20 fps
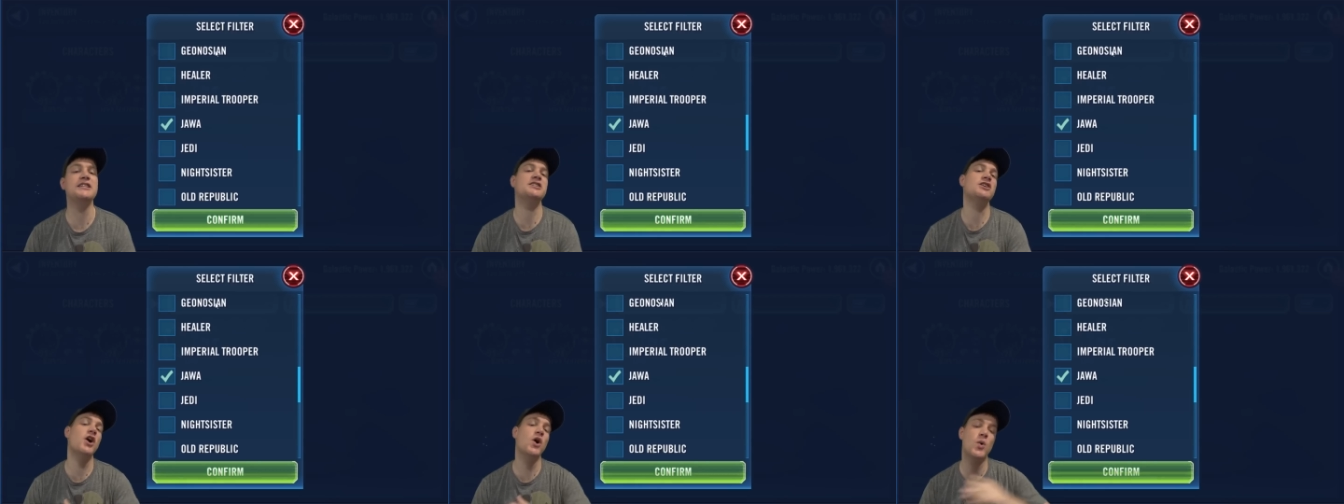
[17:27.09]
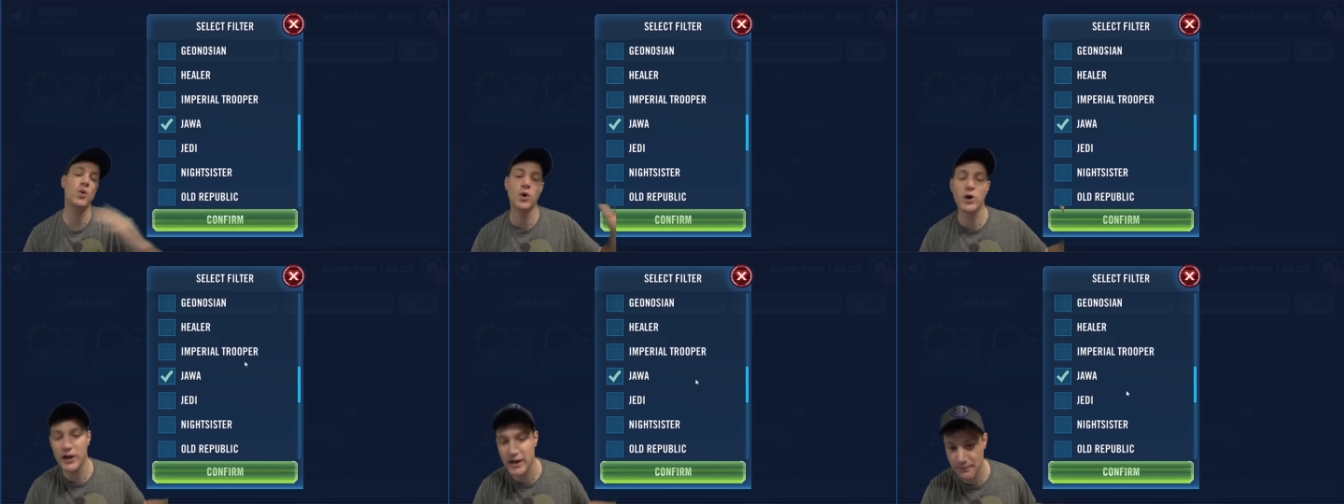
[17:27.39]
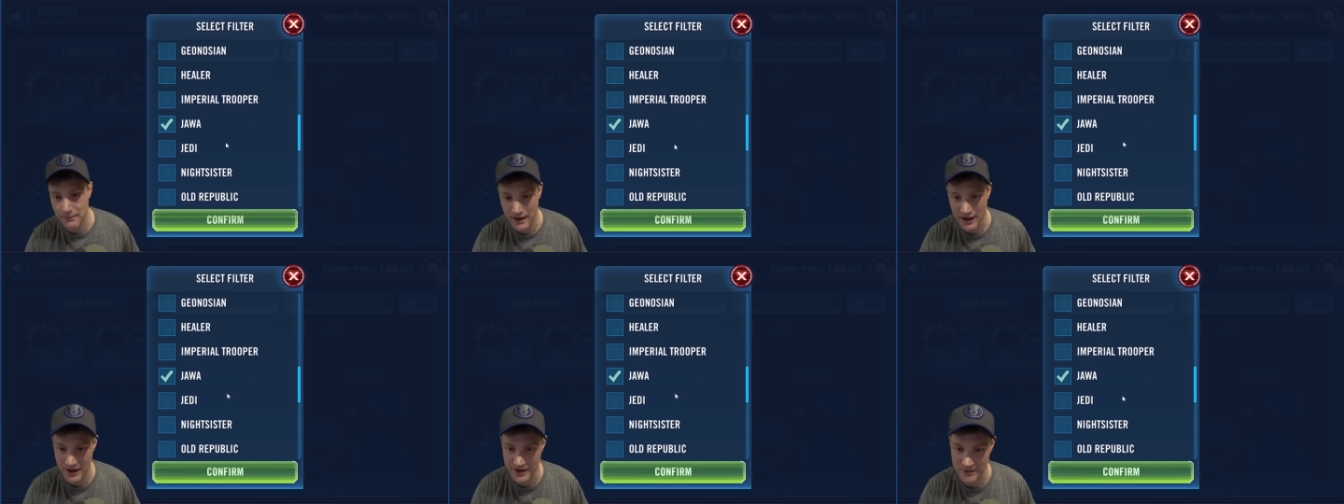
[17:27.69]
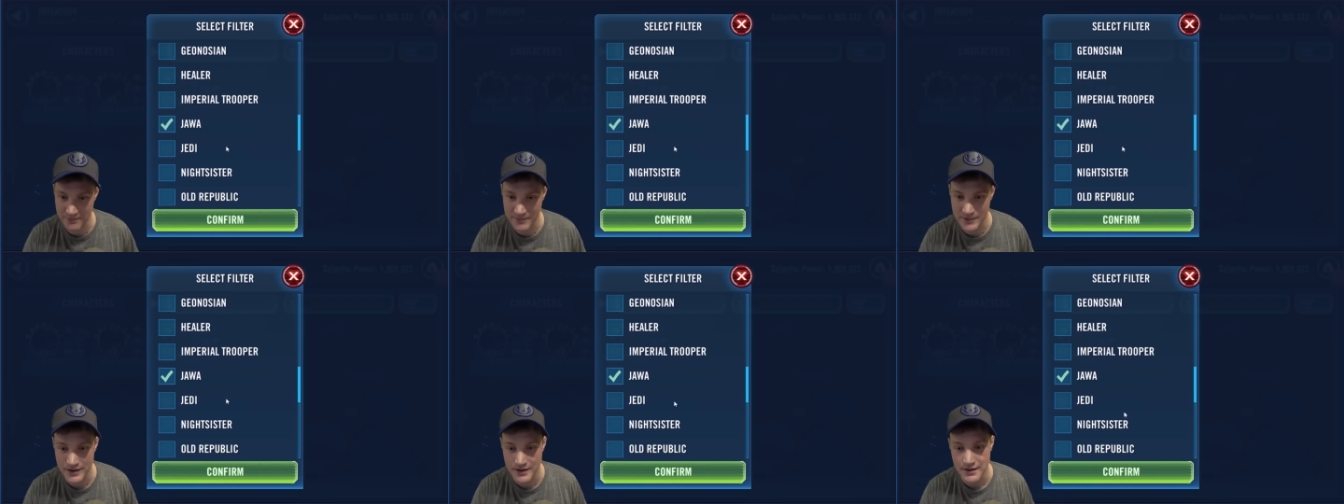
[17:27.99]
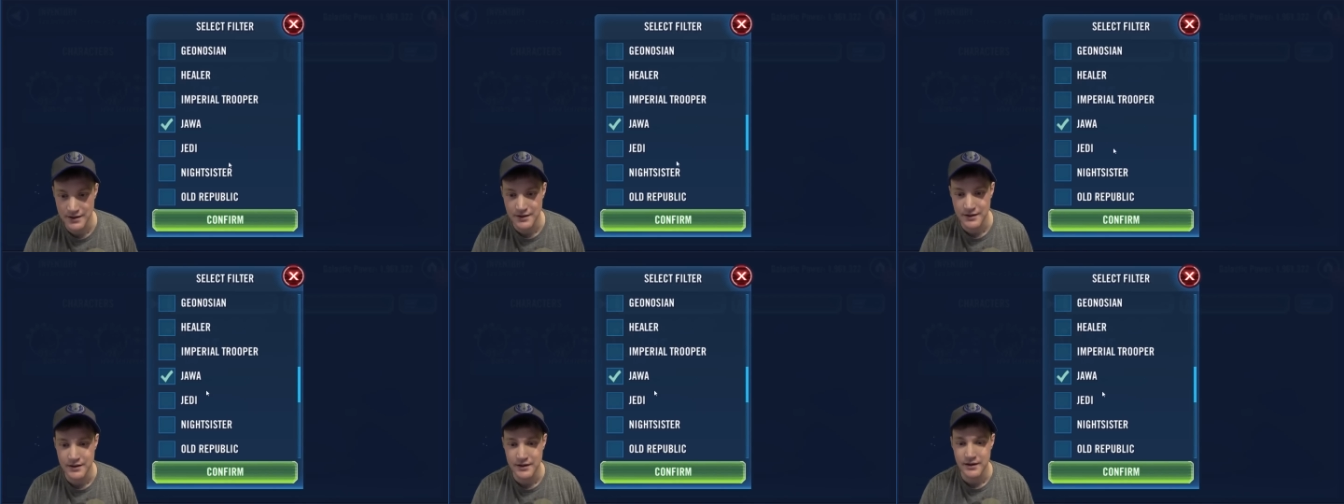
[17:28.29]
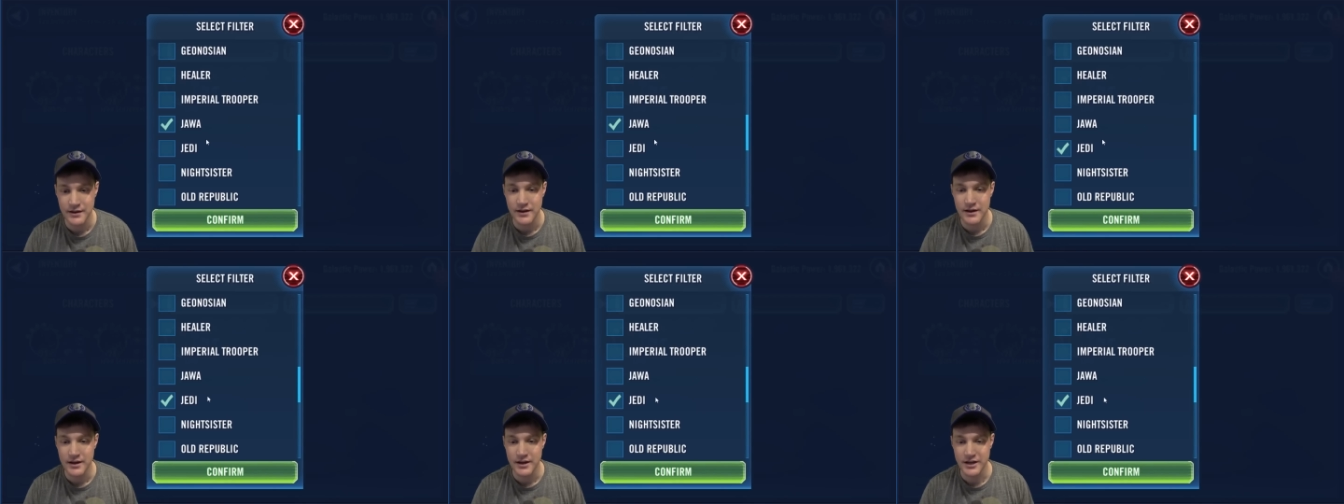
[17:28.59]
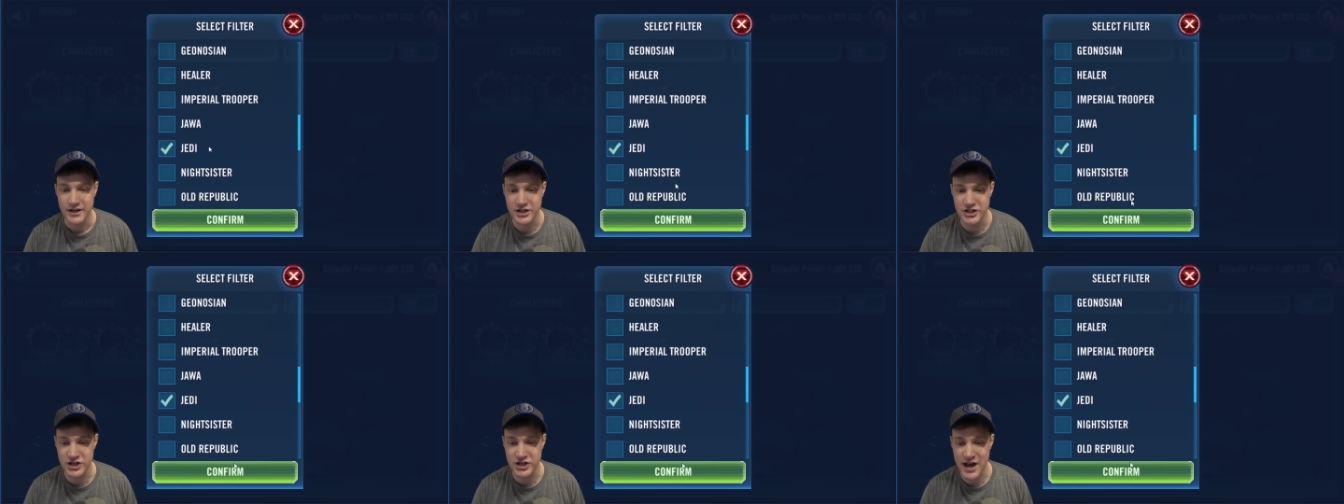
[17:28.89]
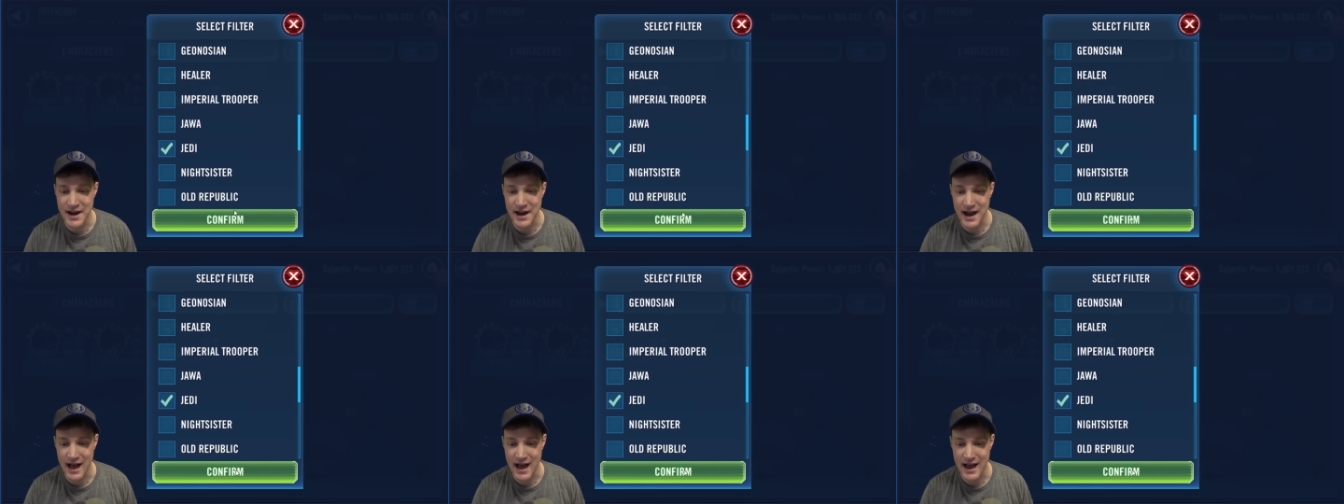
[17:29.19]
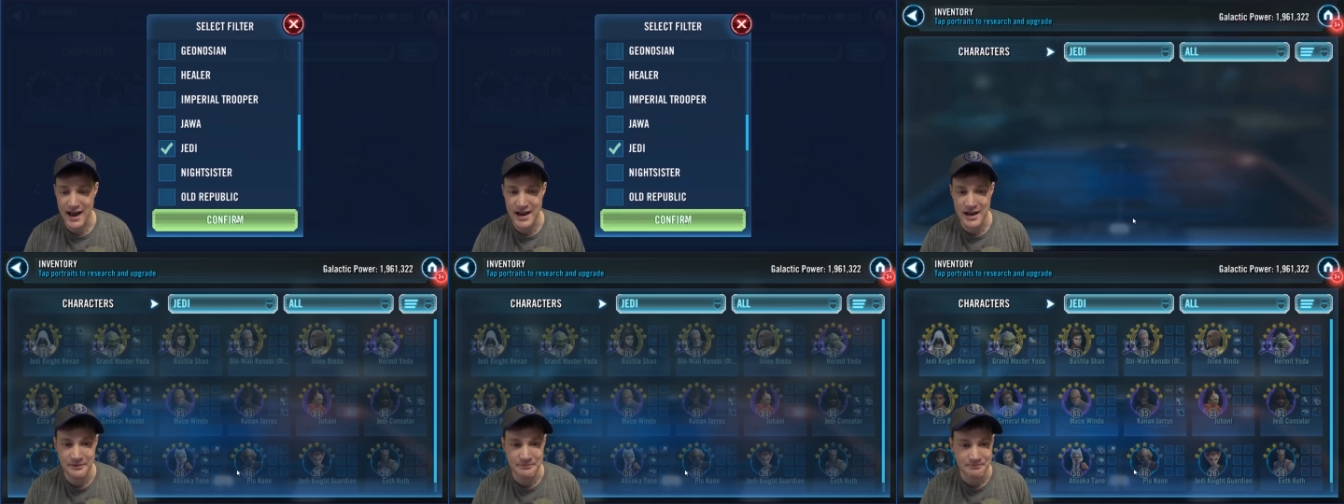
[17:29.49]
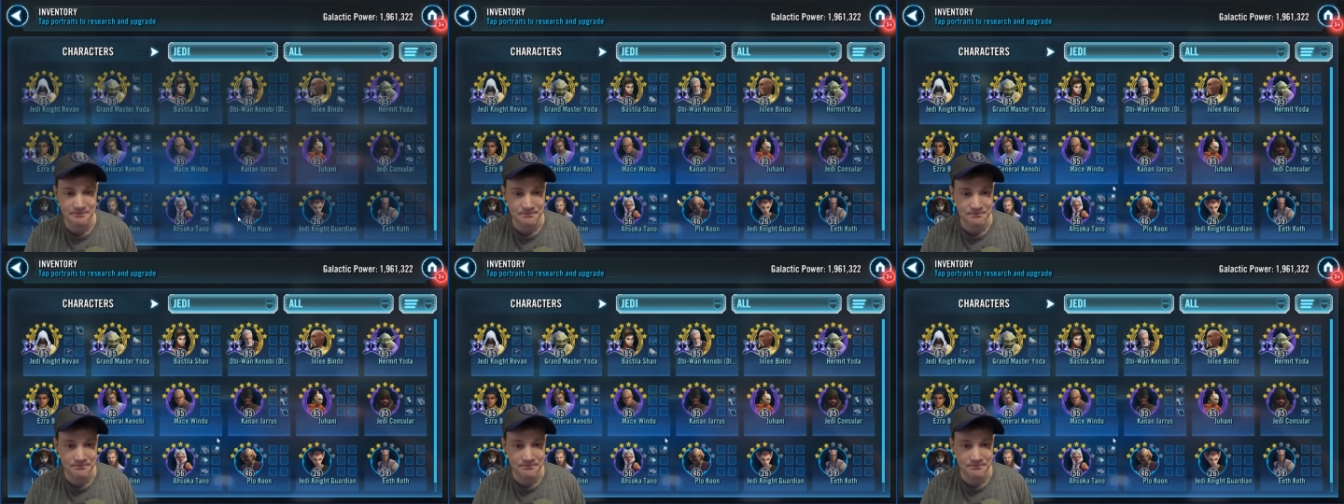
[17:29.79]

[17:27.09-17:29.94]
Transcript: don't worry about them. Jedi.